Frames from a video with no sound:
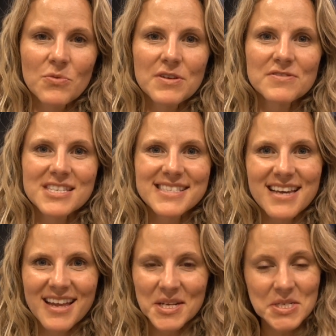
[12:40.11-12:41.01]
We've
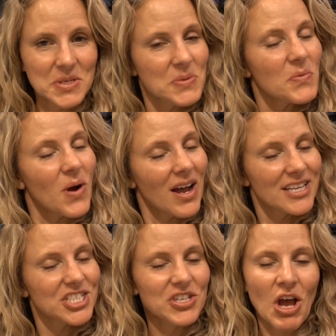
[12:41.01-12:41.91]
decided to
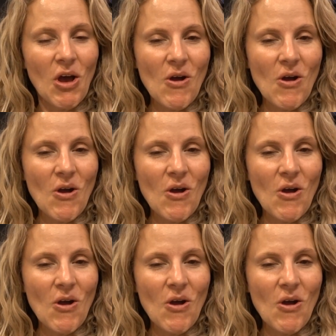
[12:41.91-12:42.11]
watch